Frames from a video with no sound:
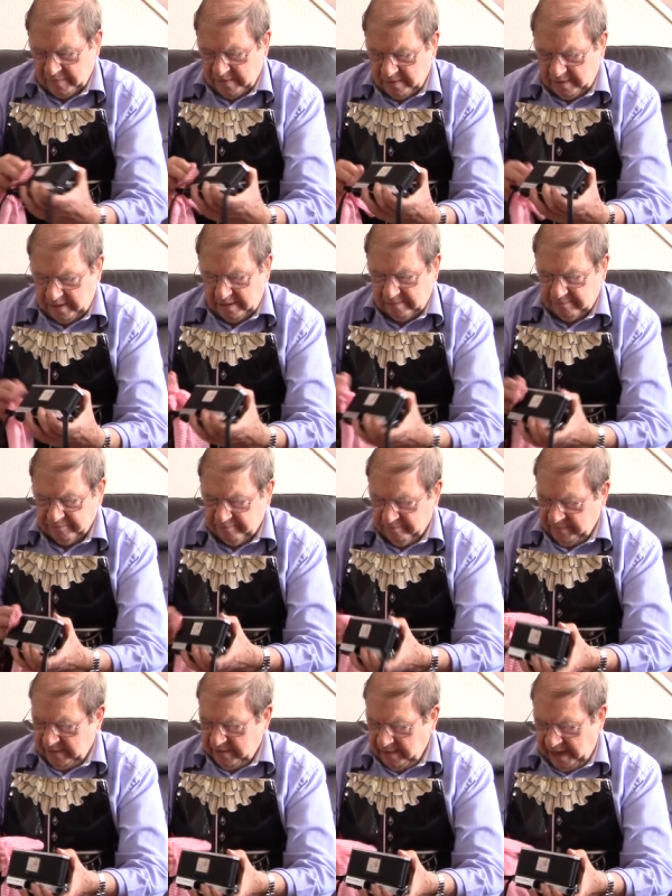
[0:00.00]
There,
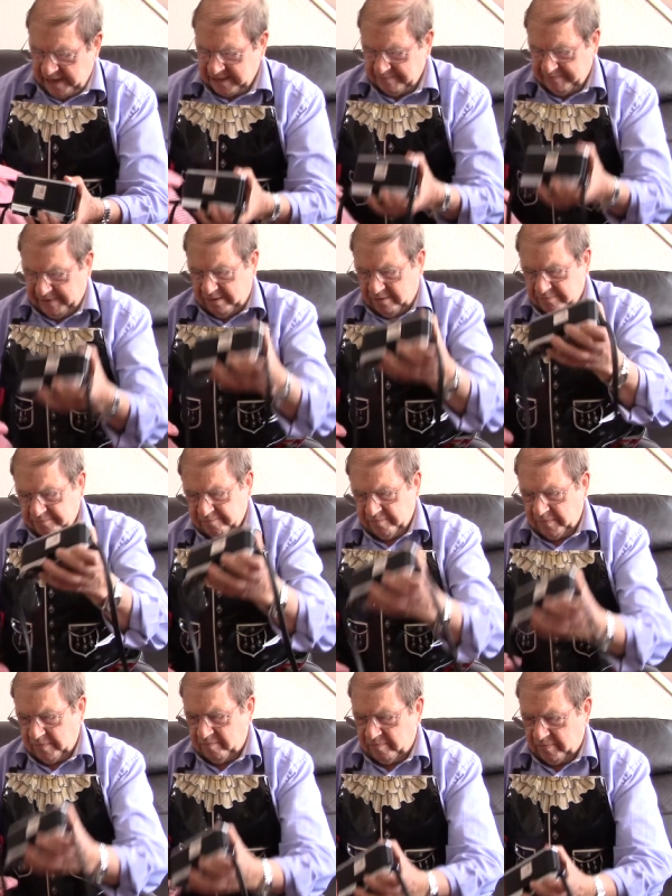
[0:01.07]
that's about
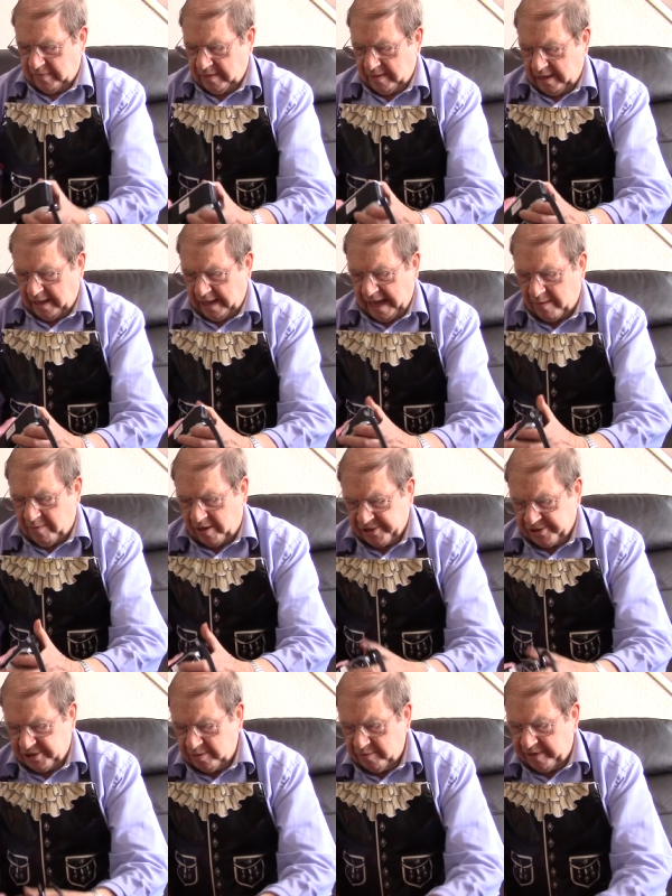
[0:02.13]
how I
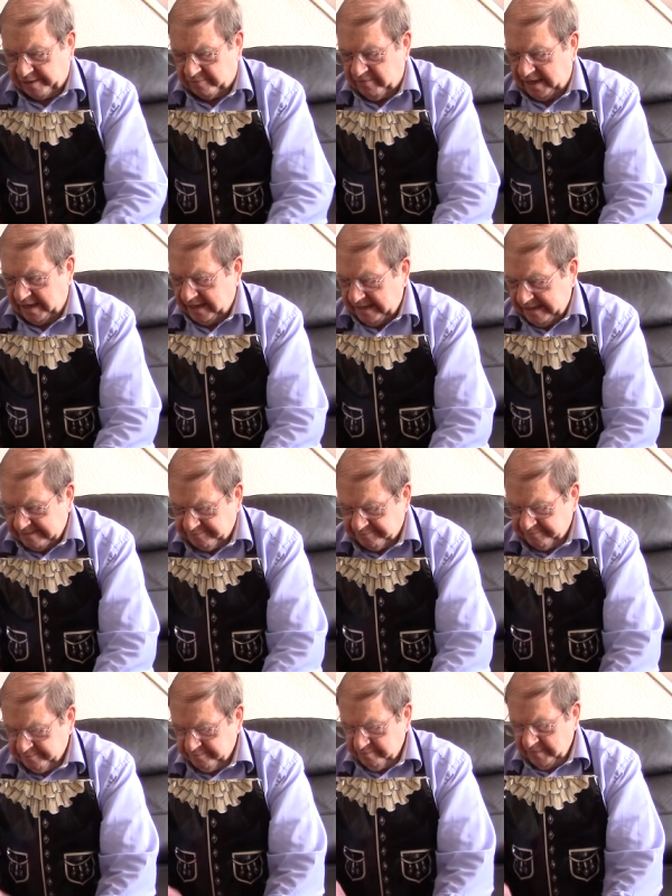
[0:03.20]
do it really.
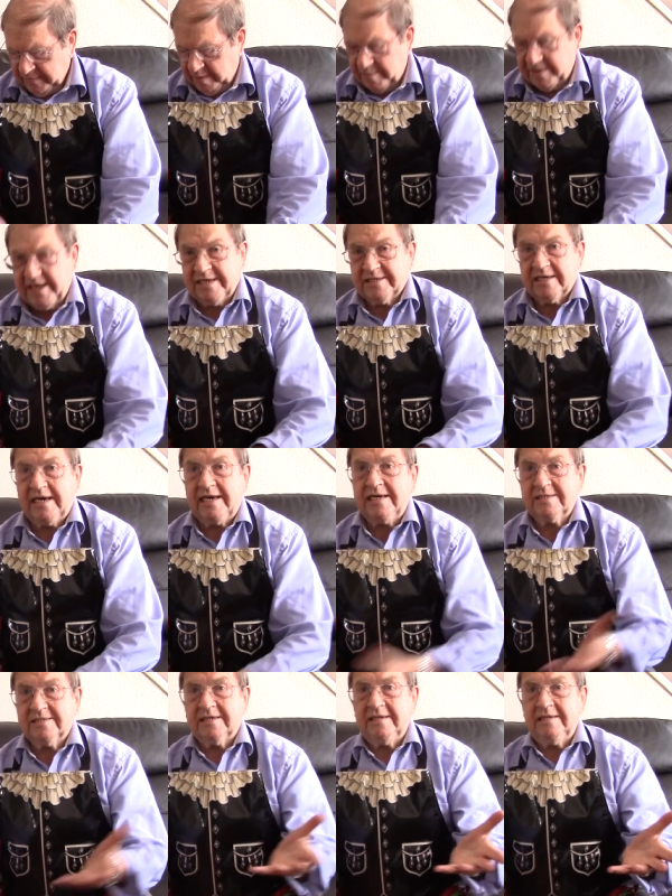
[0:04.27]
I mean, it's
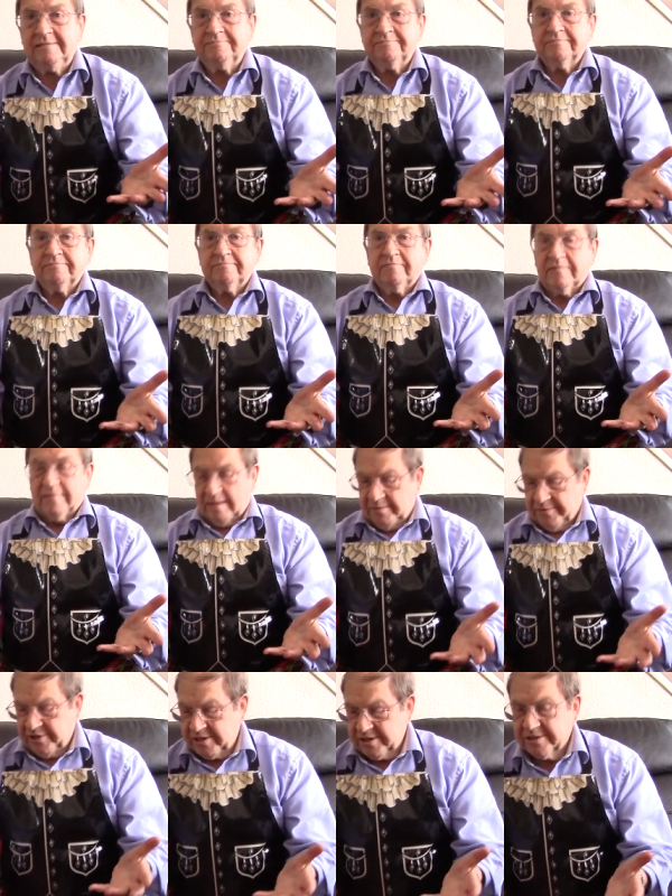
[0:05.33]
easy.
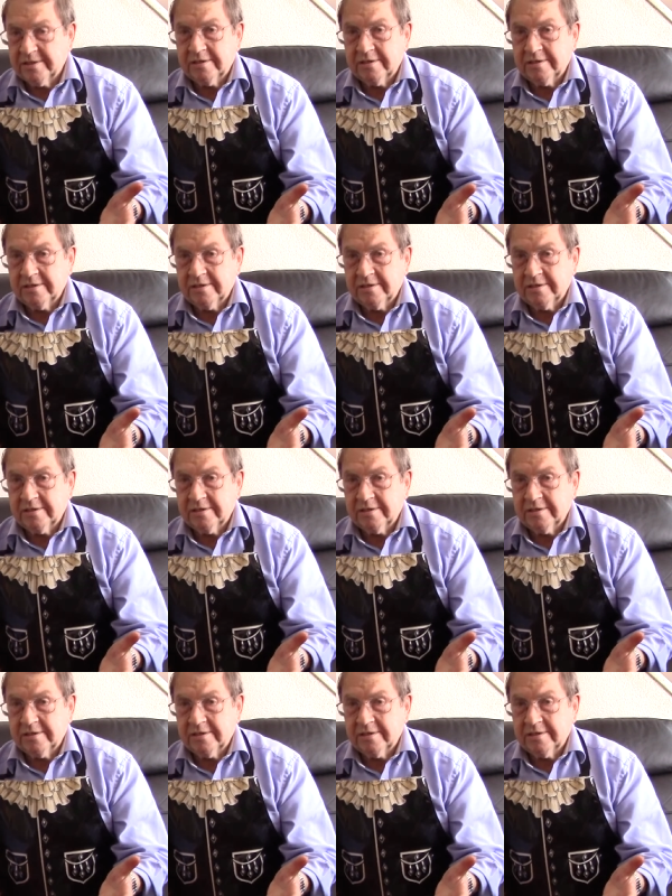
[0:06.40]
Just